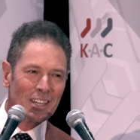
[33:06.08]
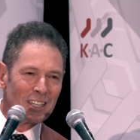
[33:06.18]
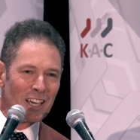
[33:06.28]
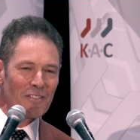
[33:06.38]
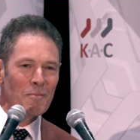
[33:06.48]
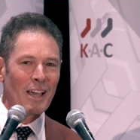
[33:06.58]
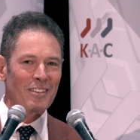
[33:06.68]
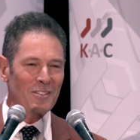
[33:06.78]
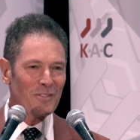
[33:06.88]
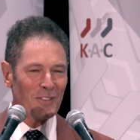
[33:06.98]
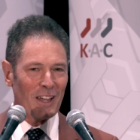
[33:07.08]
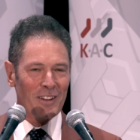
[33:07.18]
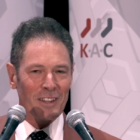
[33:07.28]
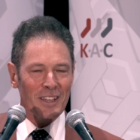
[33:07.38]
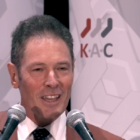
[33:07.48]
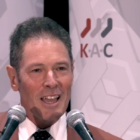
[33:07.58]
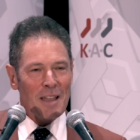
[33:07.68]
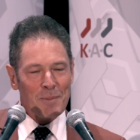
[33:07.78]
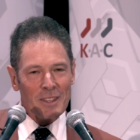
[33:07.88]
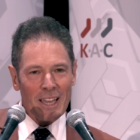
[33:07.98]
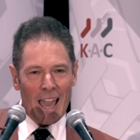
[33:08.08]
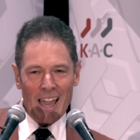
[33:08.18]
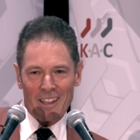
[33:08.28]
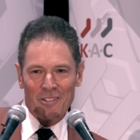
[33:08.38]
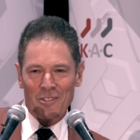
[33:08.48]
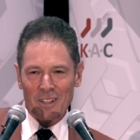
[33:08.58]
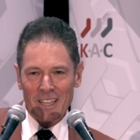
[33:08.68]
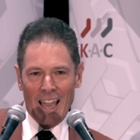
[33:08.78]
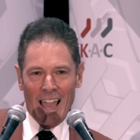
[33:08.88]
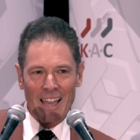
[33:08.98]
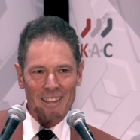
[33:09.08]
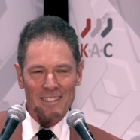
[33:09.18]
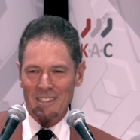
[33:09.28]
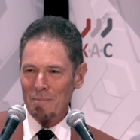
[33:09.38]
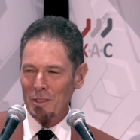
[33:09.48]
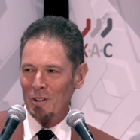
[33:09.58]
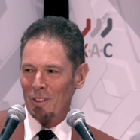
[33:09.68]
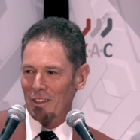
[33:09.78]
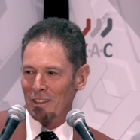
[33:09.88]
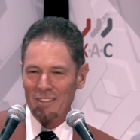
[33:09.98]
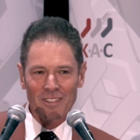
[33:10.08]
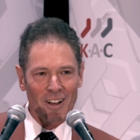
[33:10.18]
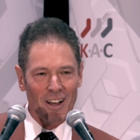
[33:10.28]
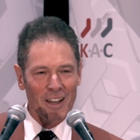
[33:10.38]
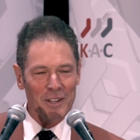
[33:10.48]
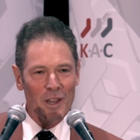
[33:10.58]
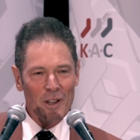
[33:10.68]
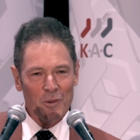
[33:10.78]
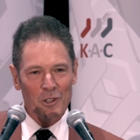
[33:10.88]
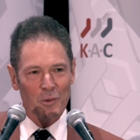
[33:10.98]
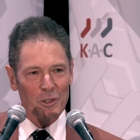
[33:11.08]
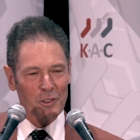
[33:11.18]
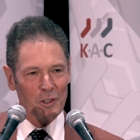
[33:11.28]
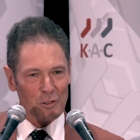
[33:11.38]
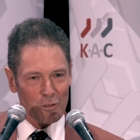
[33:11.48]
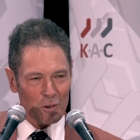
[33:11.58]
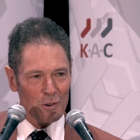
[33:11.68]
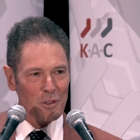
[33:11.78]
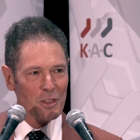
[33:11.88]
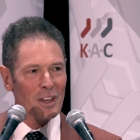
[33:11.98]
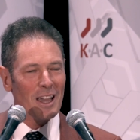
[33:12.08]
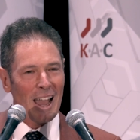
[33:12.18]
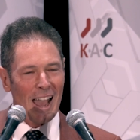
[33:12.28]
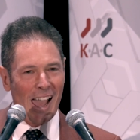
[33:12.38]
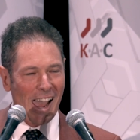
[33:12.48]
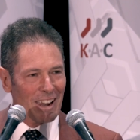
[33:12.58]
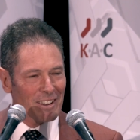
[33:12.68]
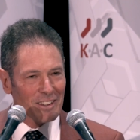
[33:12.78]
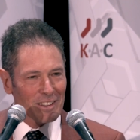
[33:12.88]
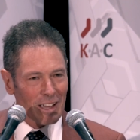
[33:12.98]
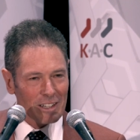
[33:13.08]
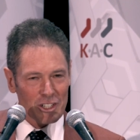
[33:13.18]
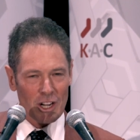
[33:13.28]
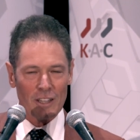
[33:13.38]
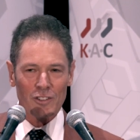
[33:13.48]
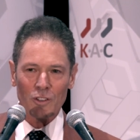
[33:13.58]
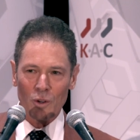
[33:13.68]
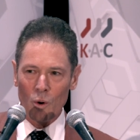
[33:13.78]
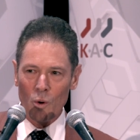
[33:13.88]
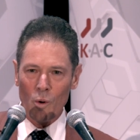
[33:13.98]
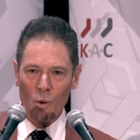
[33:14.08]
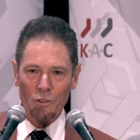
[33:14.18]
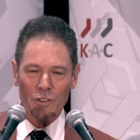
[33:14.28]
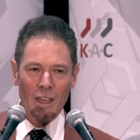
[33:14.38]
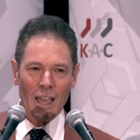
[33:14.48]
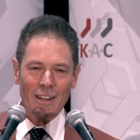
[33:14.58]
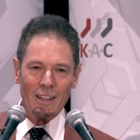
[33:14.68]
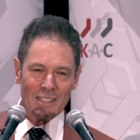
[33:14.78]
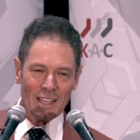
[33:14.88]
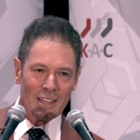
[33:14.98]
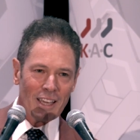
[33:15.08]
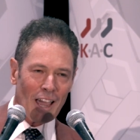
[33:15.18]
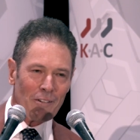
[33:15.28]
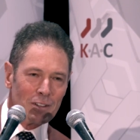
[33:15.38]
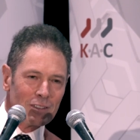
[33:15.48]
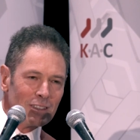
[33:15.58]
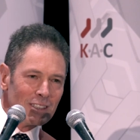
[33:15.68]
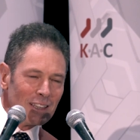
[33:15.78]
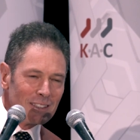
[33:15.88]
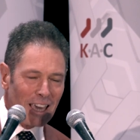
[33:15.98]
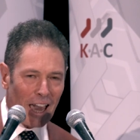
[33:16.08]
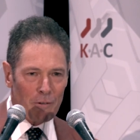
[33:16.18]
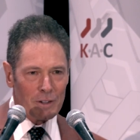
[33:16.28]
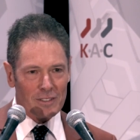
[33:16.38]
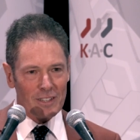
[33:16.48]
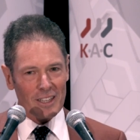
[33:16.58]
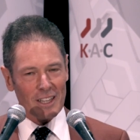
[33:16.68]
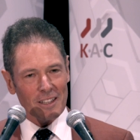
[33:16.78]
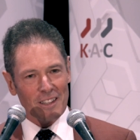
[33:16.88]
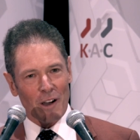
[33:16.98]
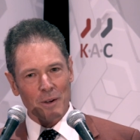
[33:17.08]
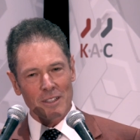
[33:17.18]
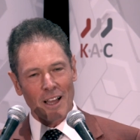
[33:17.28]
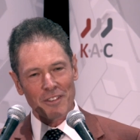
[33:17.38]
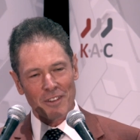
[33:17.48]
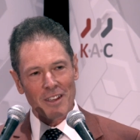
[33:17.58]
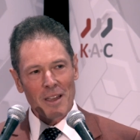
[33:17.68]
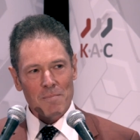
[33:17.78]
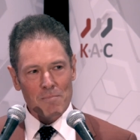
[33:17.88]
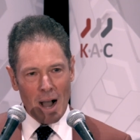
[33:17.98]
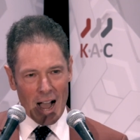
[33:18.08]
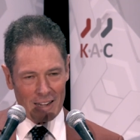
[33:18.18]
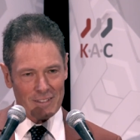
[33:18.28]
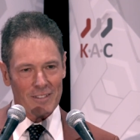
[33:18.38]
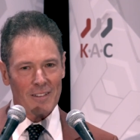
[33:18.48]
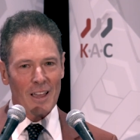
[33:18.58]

didn't have massive funding, but they actually had something on their side, which was the truth and a just cause. And does that, guarantee, does that guarantee? No, it doesn't. But